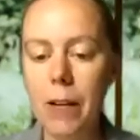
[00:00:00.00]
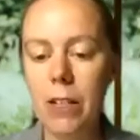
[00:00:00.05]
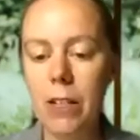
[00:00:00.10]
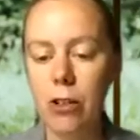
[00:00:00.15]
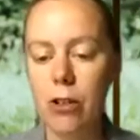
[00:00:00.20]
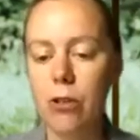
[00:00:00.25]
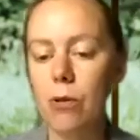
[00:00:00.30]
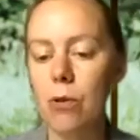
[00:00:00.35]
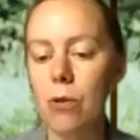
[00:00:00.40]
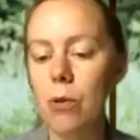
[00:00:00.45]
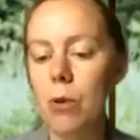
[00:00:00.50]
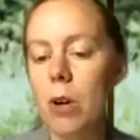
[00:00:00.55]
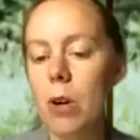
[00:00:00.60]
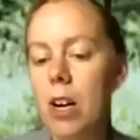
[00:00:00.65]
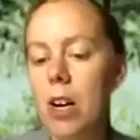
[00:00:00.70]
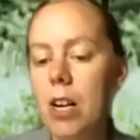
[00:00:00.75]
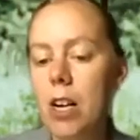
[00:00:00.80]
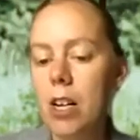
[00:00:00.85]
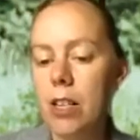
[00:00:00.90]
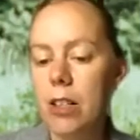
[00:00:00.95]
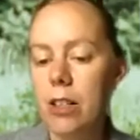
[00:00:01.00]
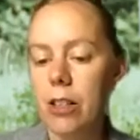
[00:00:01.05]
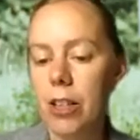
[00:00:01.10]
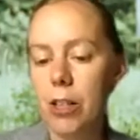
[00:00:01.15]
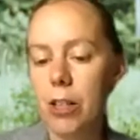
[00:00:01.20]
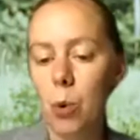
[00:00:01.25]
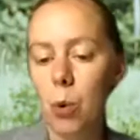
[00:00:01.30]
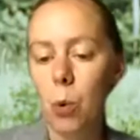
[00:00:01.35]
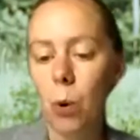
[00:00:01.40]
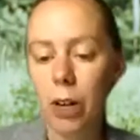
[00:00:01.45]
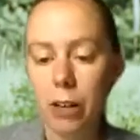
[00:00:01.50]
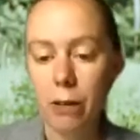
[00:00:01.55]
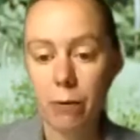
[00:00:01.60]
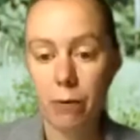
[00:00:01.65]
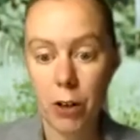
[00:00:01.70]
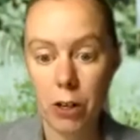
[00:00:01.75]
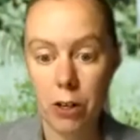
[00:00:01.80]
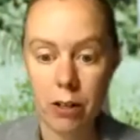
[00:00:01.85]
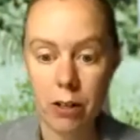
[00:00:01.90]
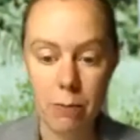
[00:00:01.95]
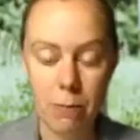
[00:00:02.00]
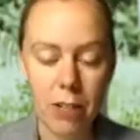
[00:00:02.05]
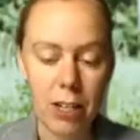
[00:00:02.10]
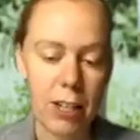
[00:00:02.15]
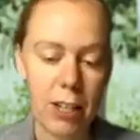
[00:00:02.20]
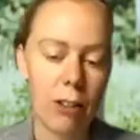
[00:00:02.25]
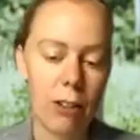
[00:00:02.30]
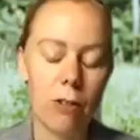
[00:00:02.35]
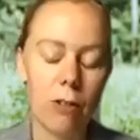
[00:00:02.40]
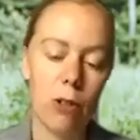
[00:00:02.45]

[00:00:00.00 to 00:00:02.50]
to the 21st in particular.